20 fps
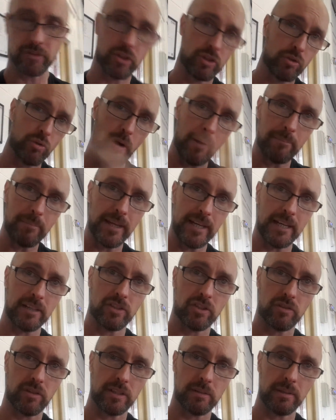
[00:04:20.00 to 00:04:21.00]
So swap that
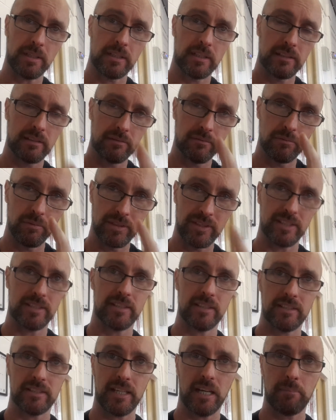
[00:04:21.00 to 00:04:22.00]
out straight away.
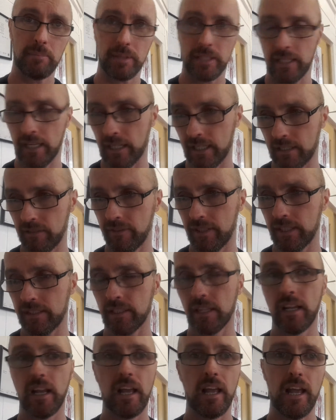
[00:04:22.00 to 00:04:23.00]
Resistance type
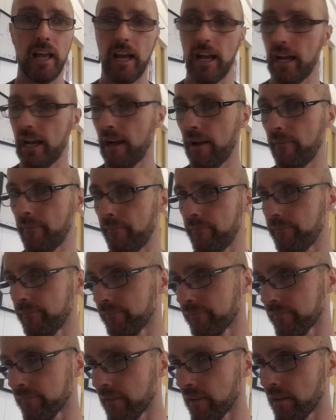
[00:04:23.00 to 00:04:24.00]
activities.
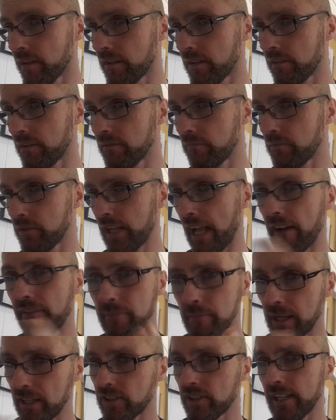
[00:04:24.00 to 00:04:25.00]
You
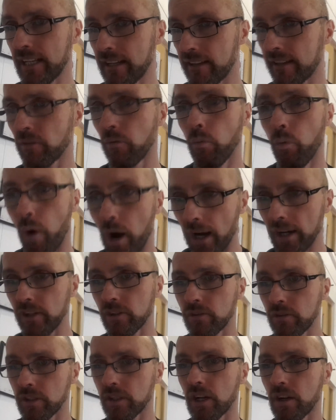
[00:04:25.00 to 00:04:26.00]
haven't mentioned anything why you're
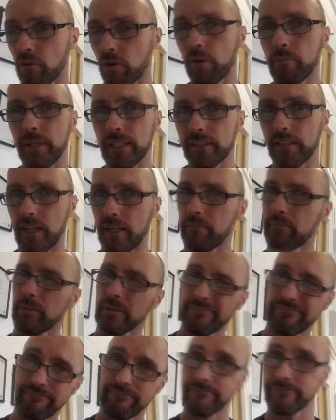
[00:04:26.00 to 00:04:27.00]
doing aerobic type,
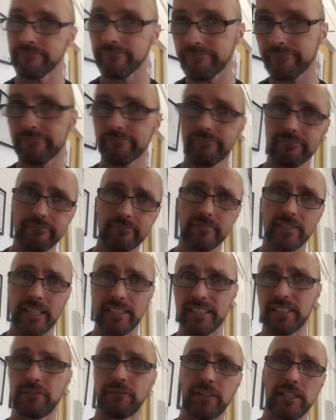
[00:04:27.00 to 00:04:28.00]
but
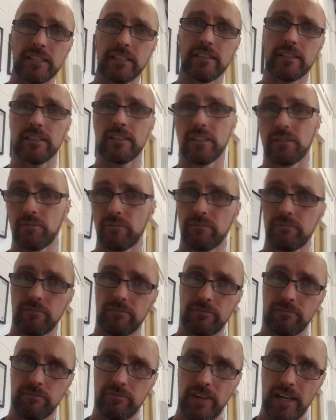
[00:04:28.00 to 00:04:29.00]
is it fitness, is it
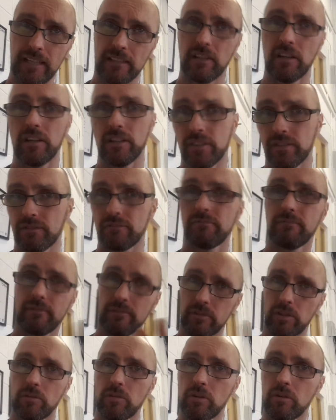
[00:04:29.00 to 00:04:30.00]
fat loss?
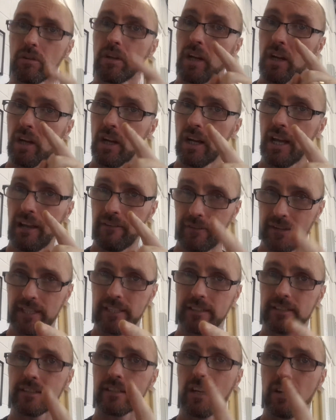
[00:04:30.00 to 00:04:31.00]
Don't know. If it
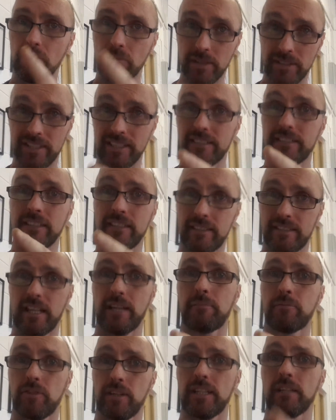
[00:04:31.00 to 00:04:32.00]
is, resistance
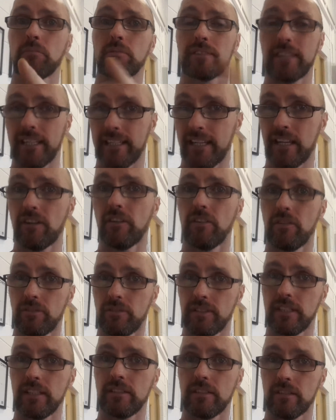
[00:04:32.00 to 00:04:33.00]
type training will take care of
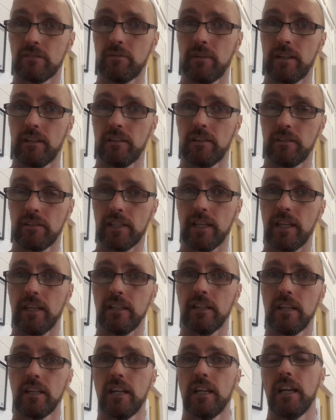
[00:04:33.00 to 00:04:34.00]
those things as well, okay?
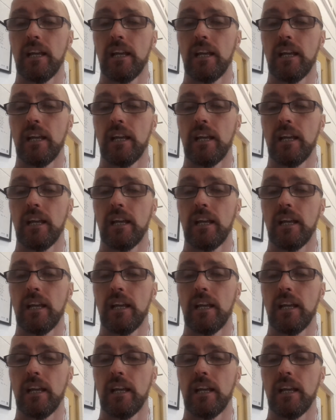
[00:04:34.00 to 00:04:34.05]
